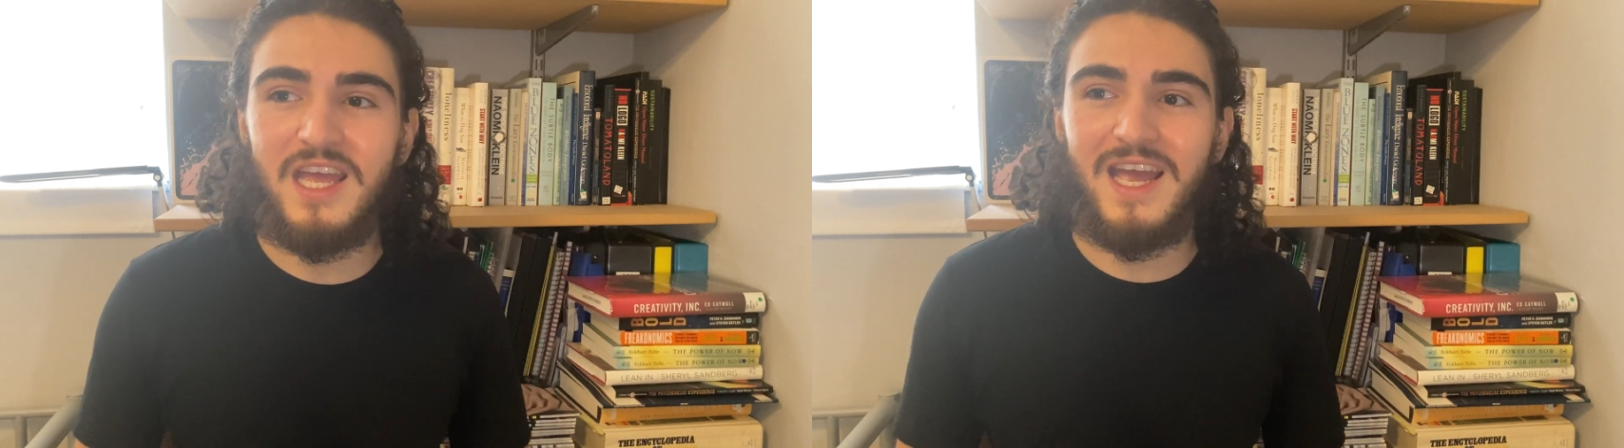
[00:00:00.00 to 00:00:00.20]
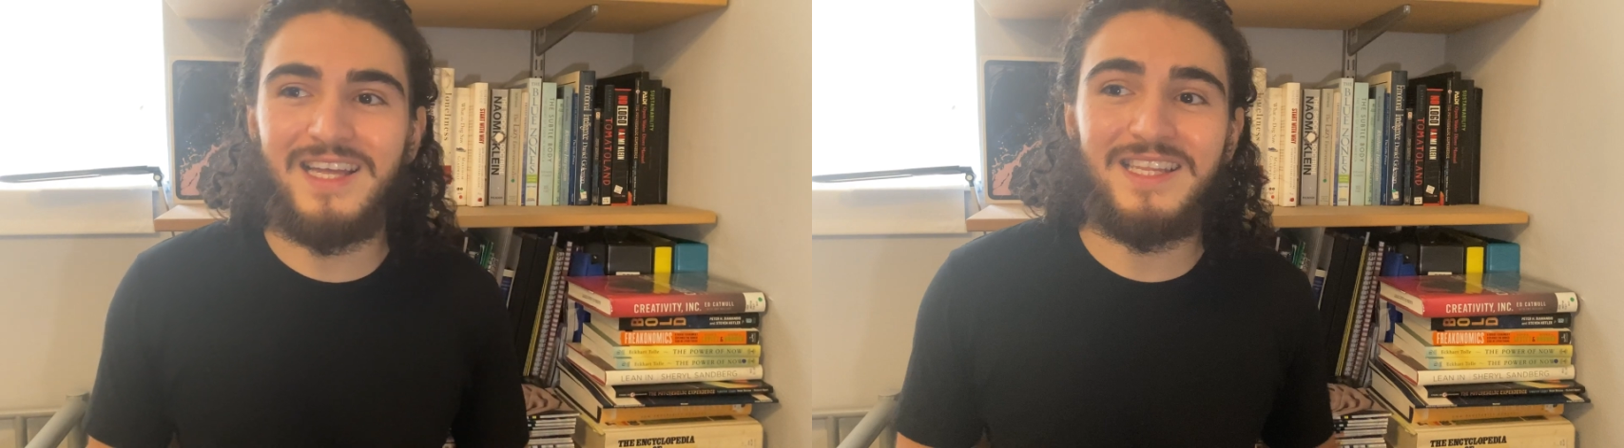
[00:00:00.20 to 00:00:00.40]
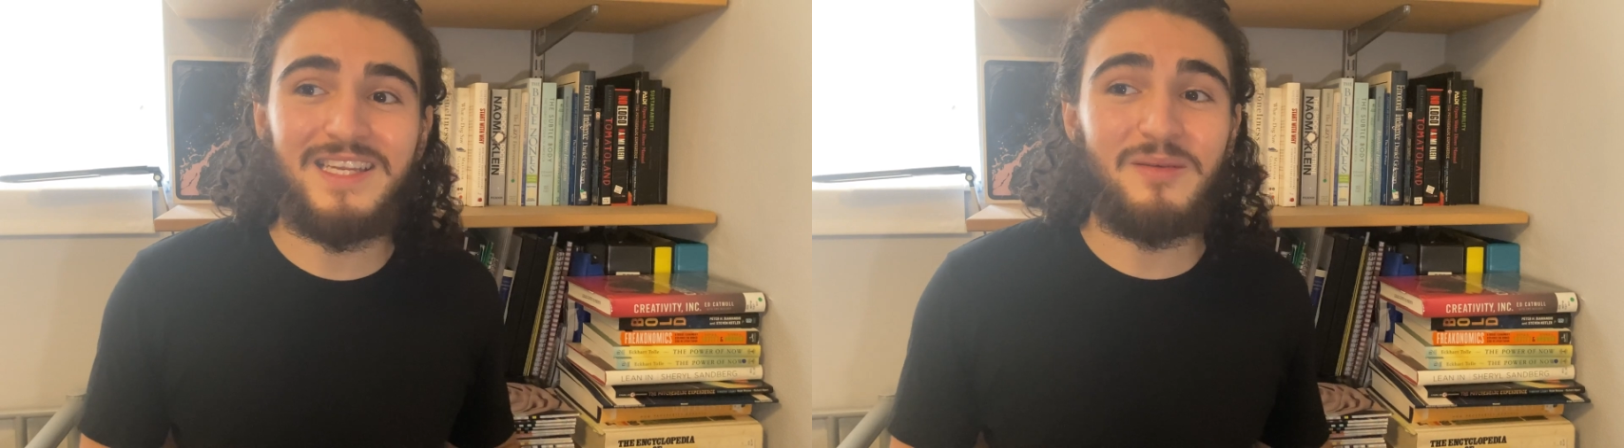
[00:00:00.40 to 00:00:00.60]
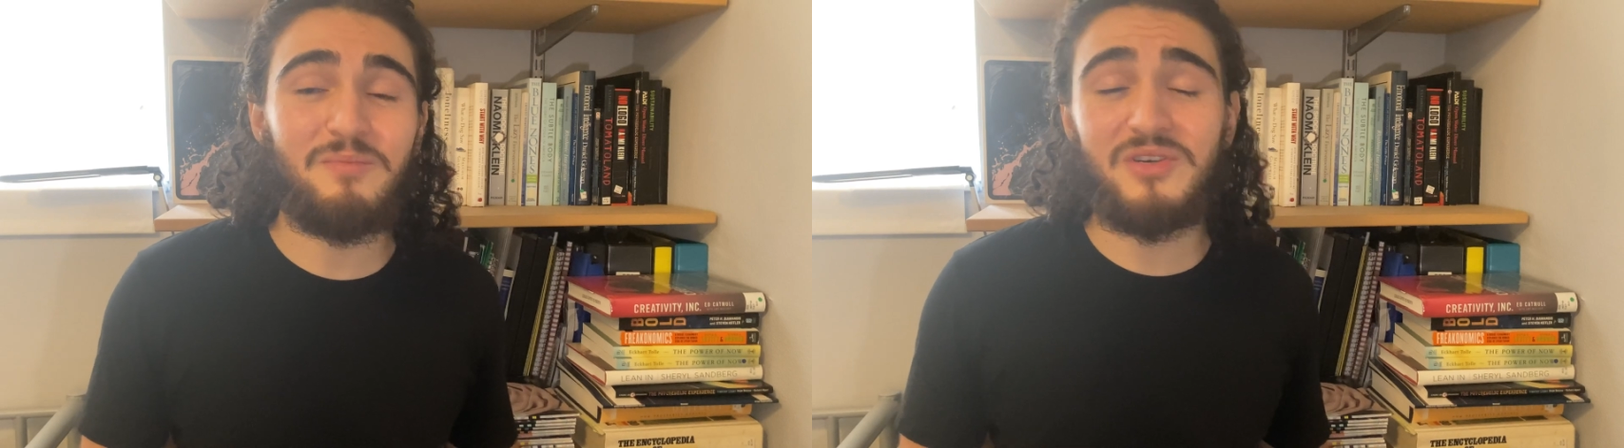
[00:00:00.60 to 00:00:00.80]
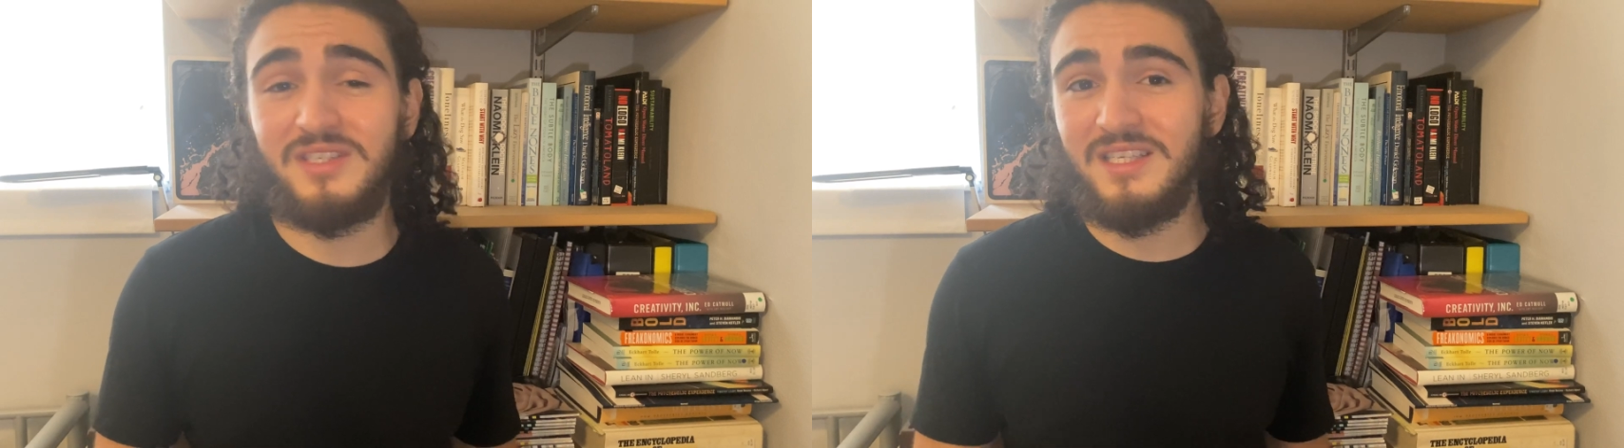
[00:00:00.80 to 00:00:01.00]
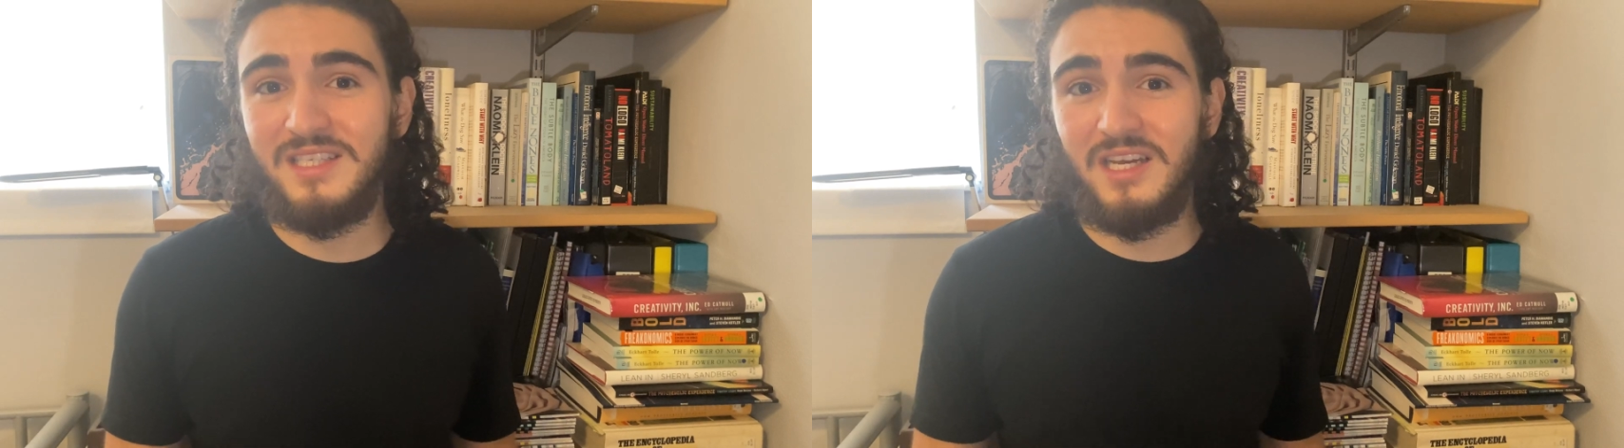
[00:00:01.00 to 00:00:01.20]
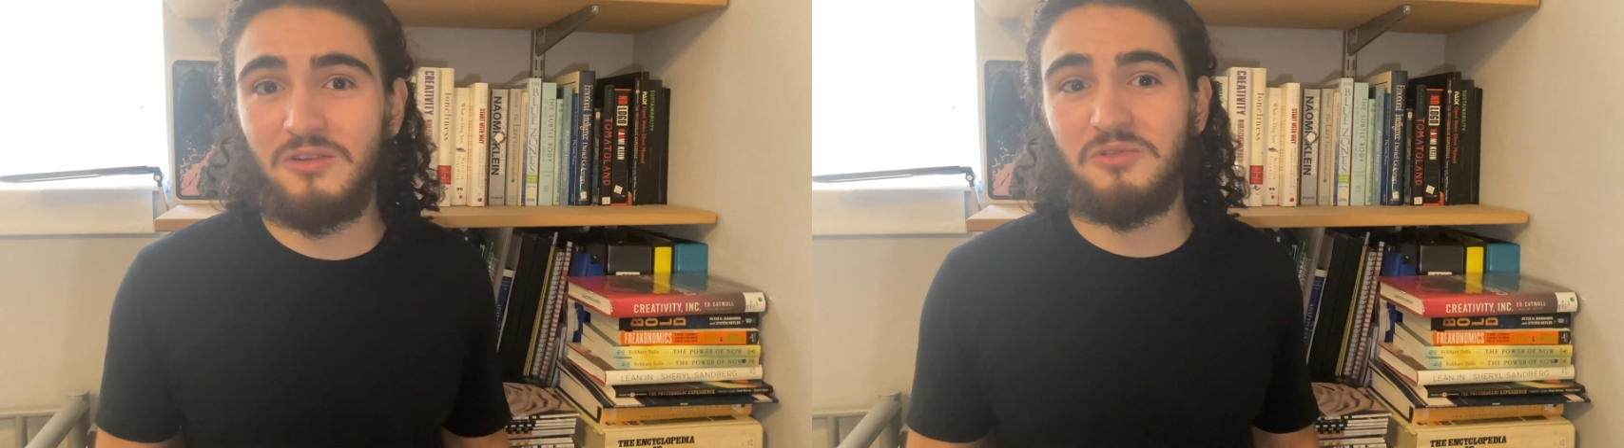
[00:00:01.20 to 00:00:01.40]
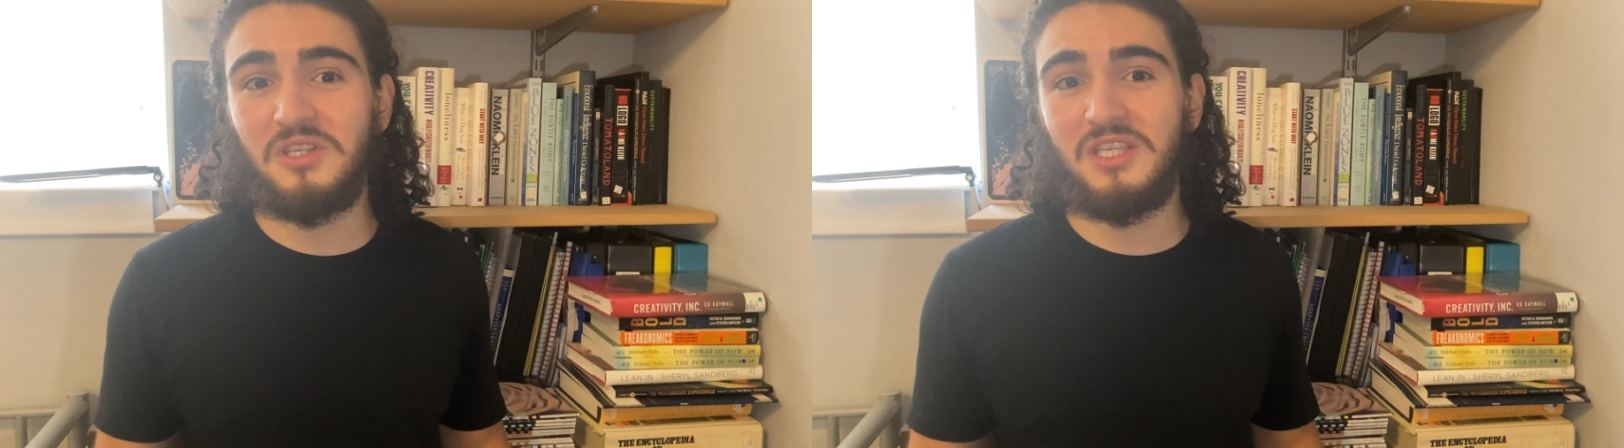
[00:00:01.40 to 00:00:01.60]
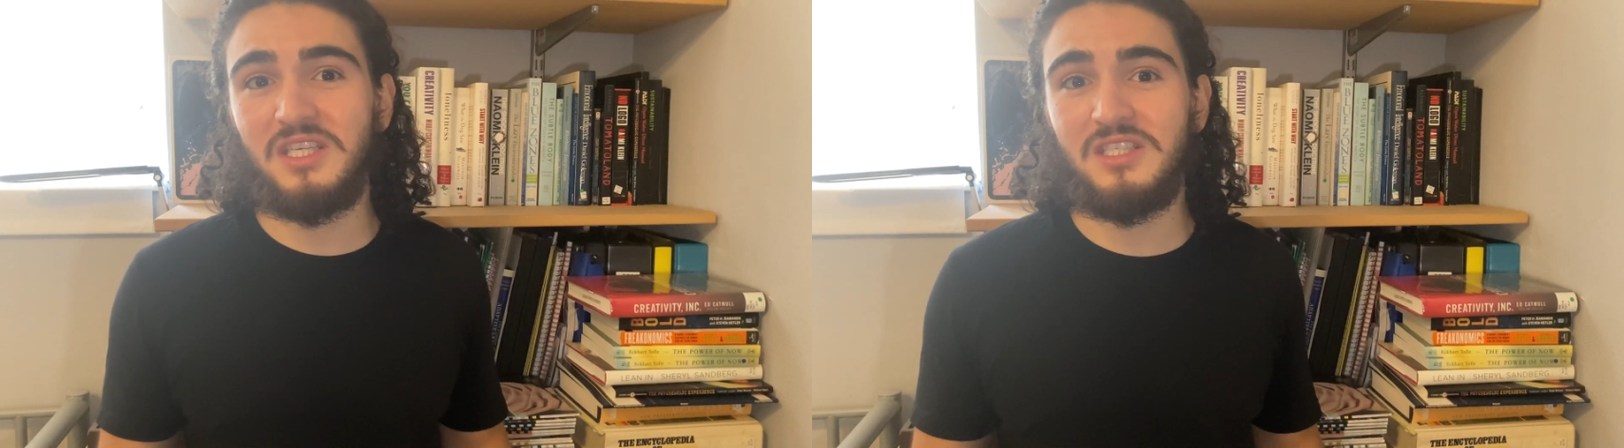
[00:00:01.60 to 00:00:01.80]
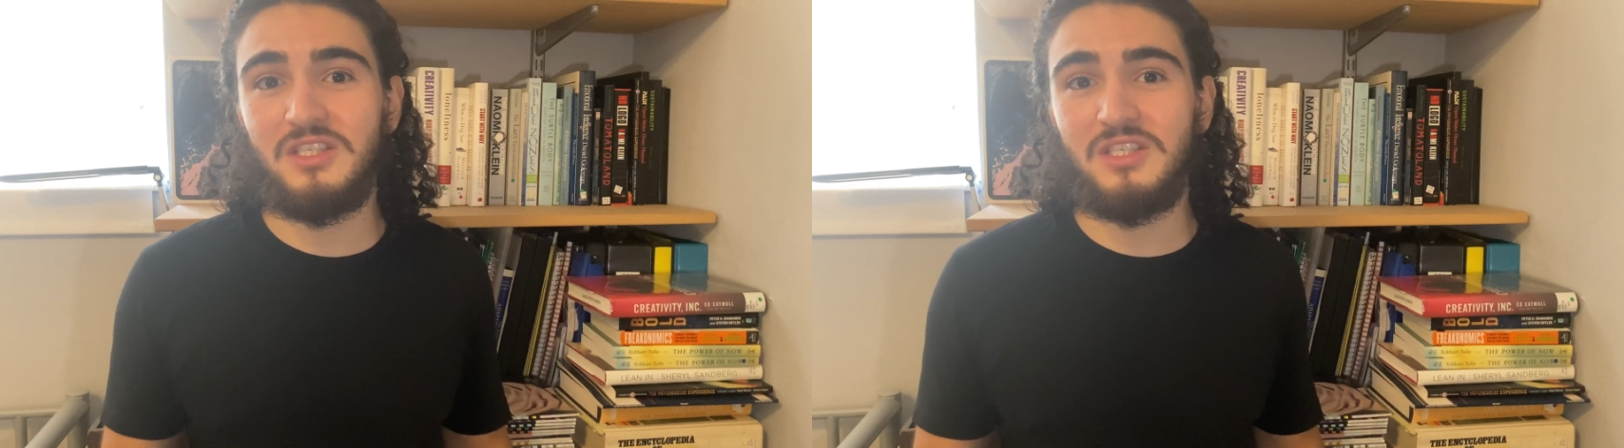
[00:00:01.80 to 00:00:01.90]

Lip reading: And then percentile really is